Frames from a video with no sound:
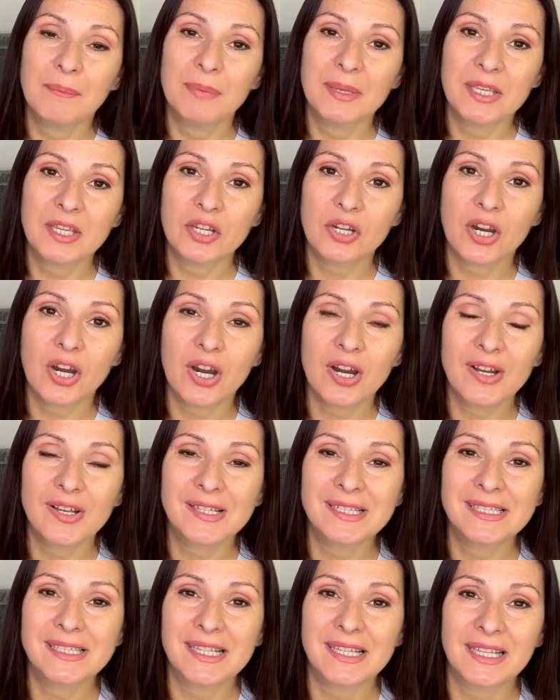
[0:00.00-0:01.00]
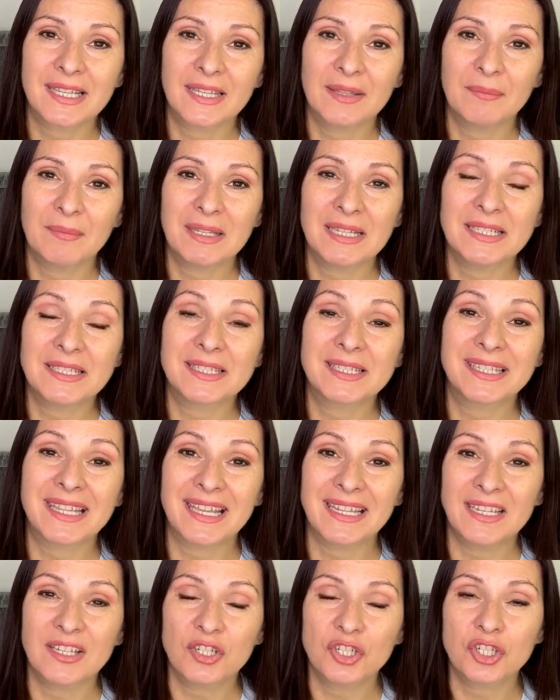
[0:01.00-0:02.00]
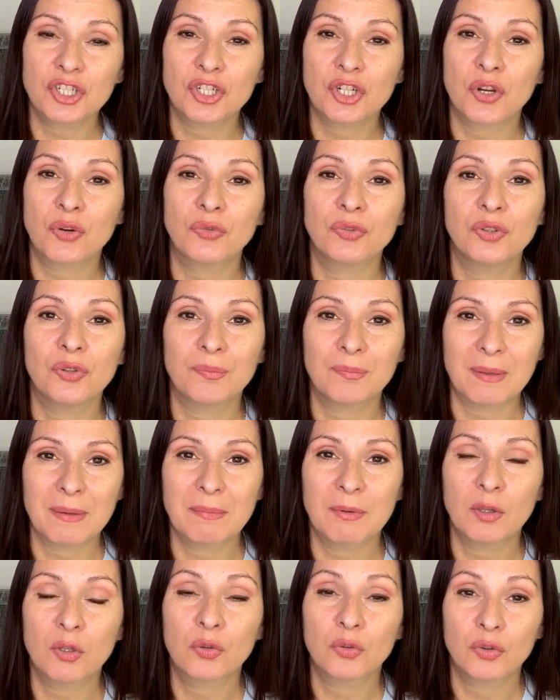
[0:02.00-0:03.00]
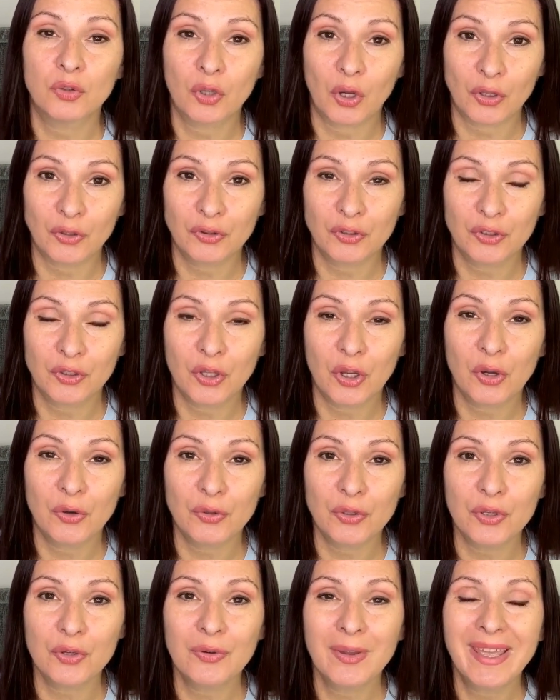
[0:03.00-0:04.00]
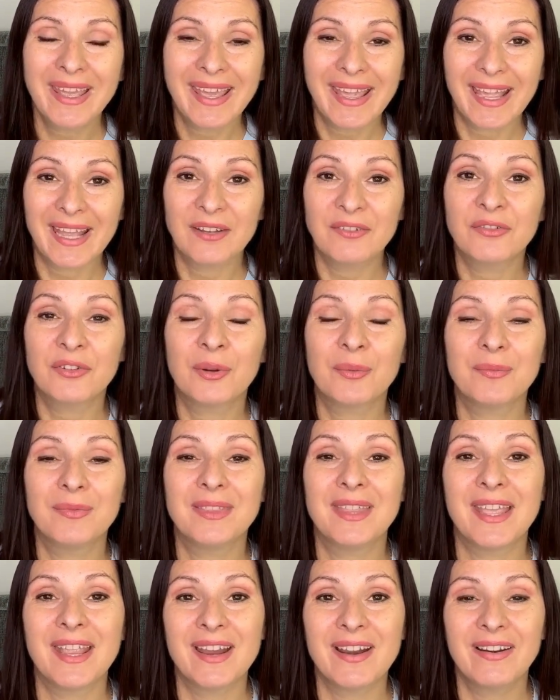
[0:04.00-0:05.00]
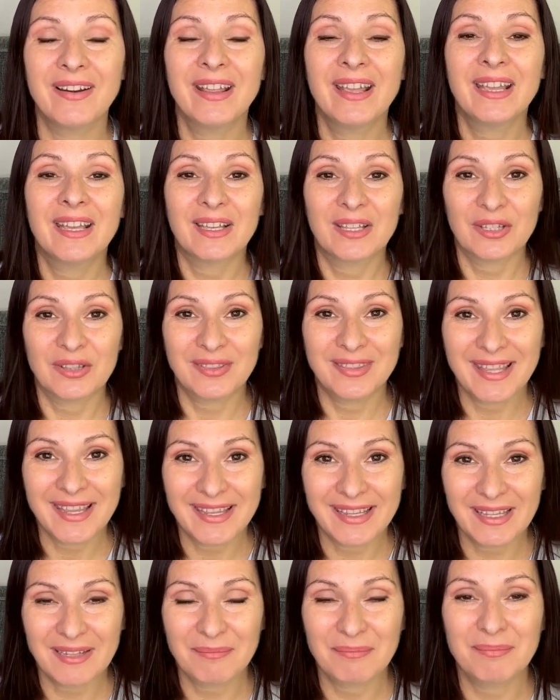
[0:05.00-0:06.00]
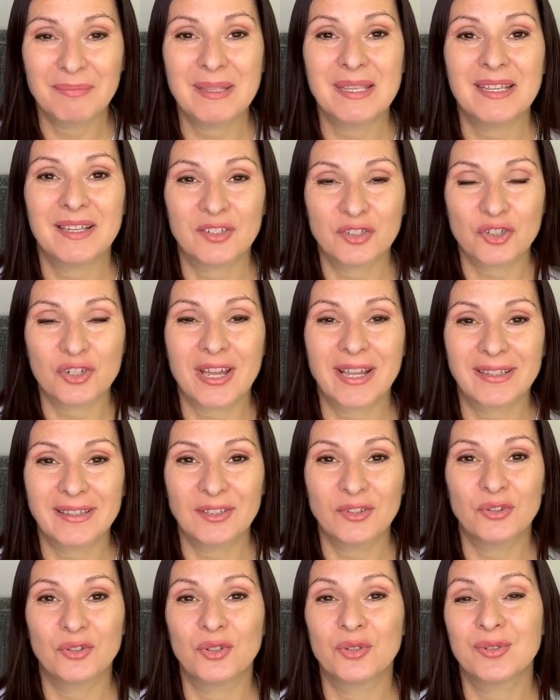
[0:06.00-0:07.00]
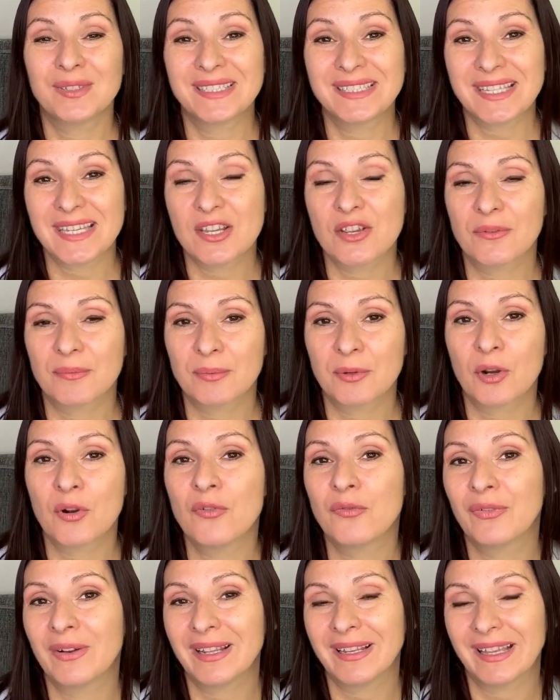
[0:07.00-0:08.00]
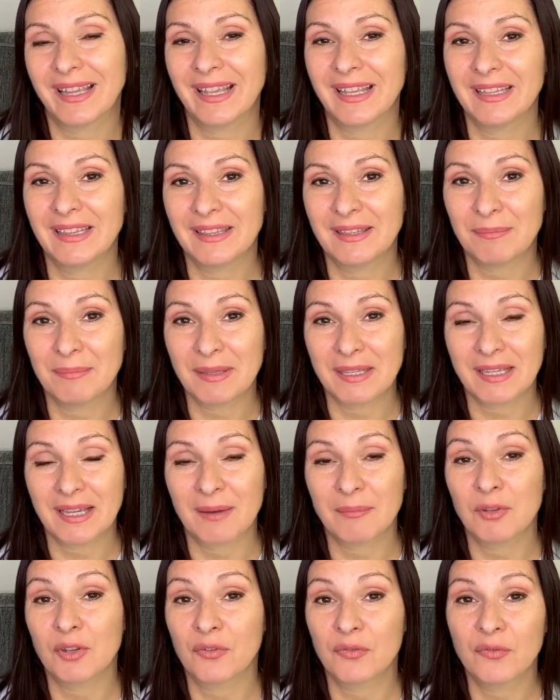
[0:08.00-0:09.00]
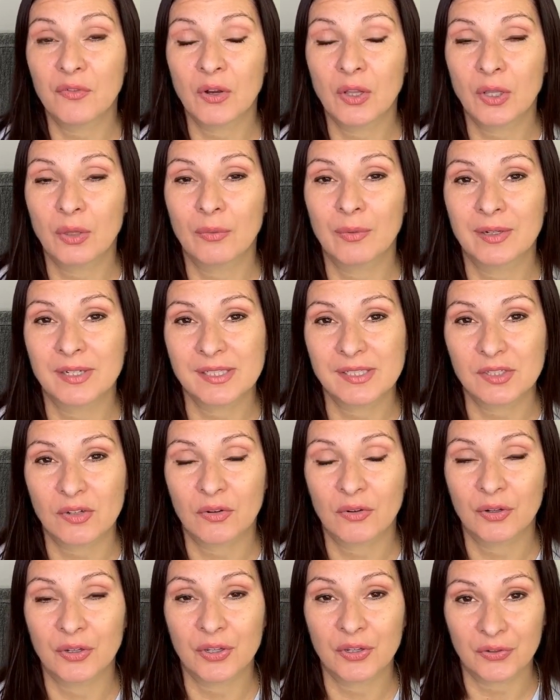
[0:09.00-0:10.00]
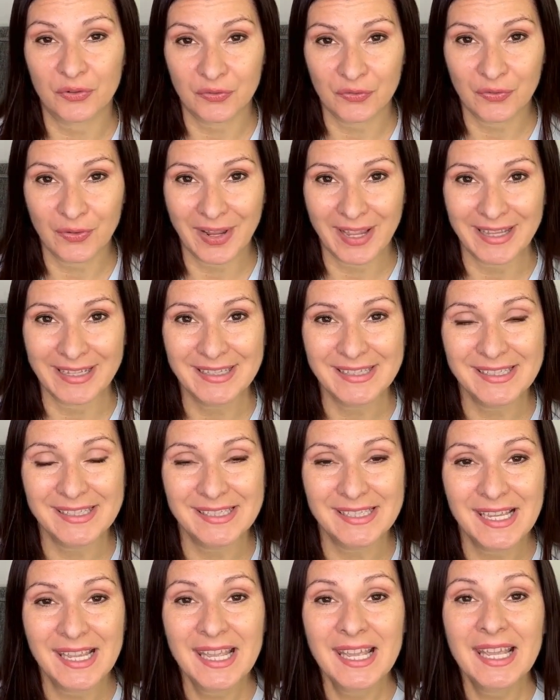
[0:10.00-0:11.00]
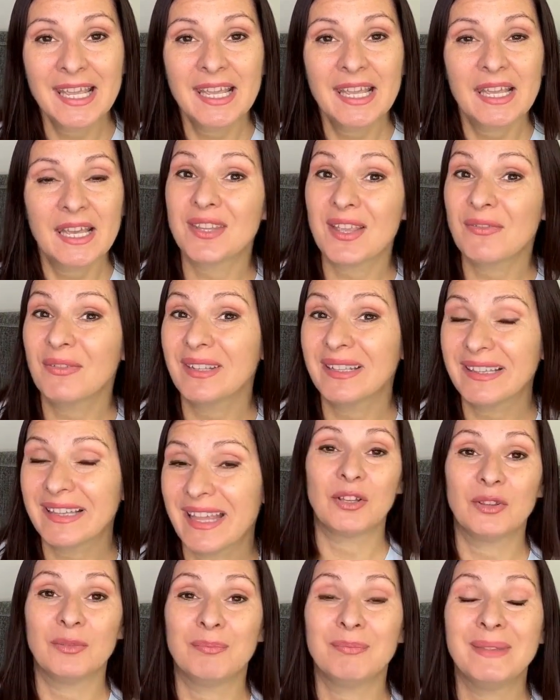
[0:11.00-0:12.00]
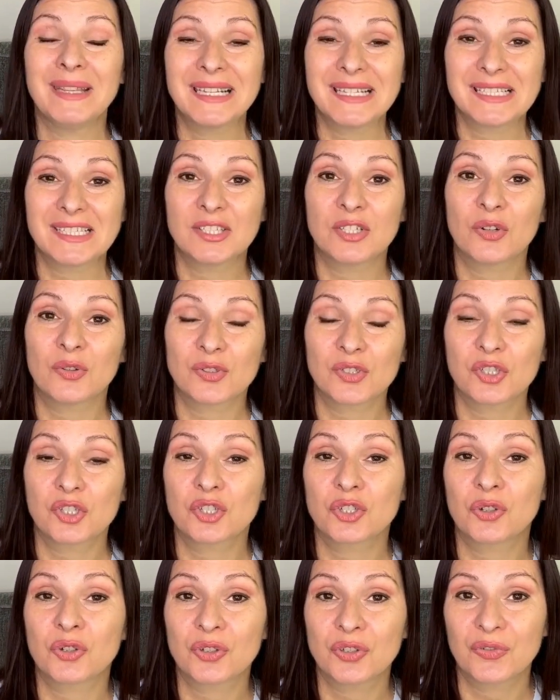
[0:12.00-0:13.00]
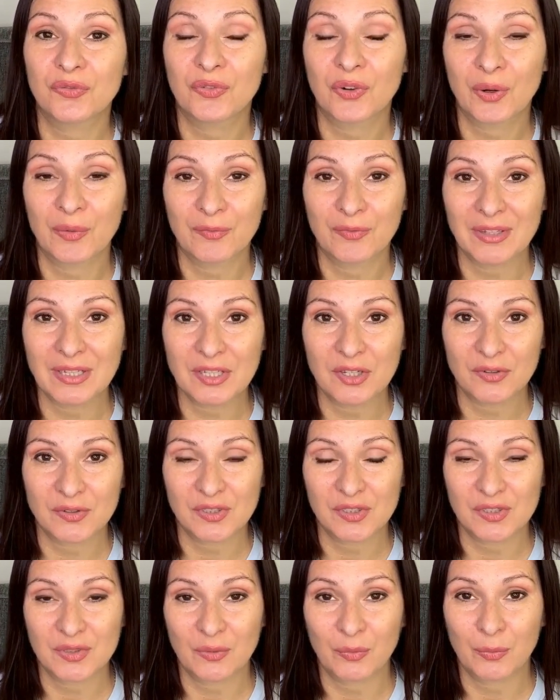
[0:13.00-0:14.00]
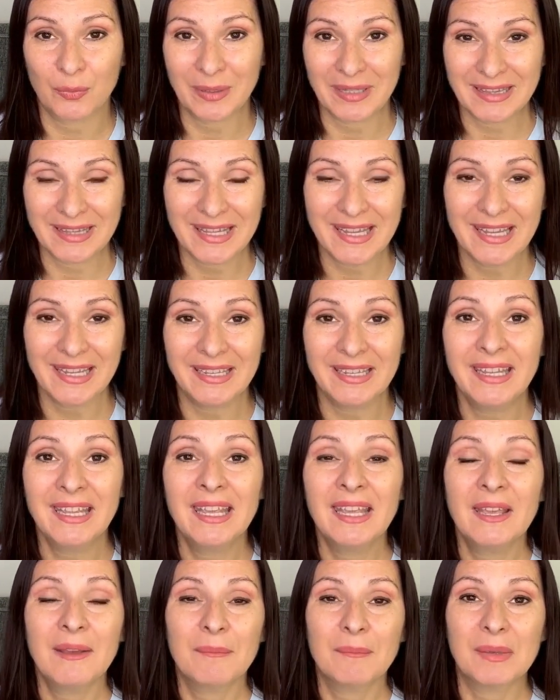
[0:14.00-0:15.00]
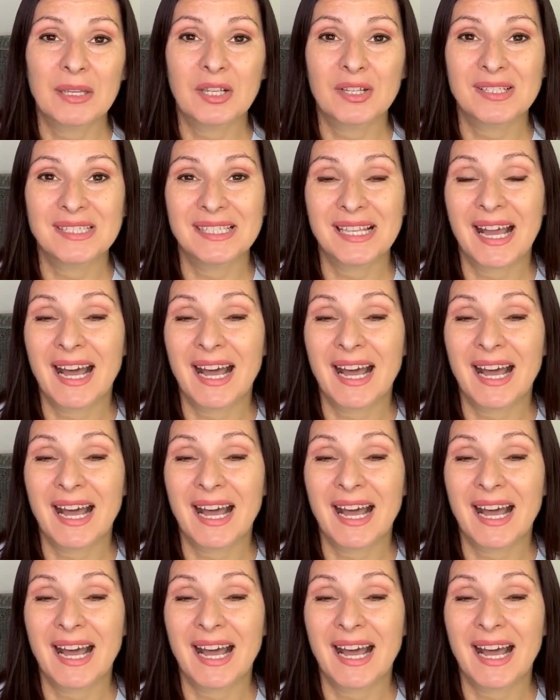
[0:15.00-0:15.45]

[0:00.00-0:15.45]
because it's getting shown to people who don't know you, and from there they can be attracted to you, see your profile, and become your followers or your friends. Definitely mix those short form videos within, because